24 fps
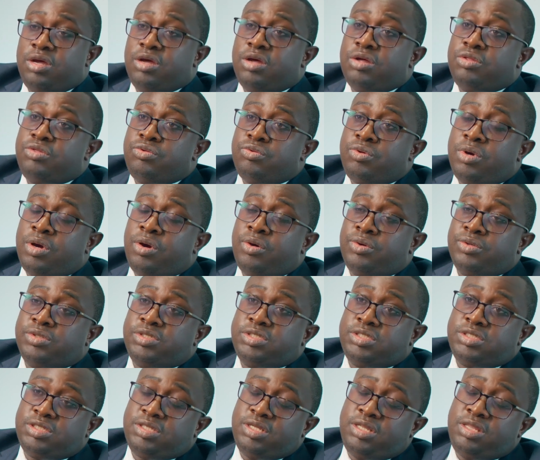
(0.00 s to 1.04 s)

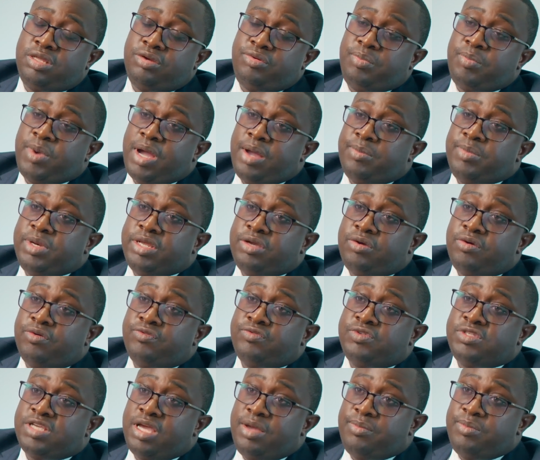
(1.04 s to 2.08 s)
throughout the Republic of
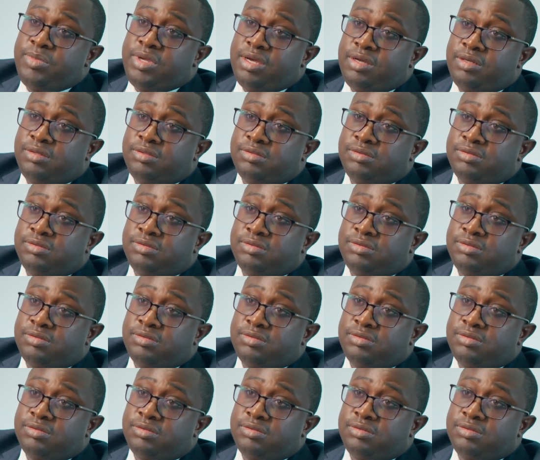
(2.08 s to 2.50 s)
Zambia.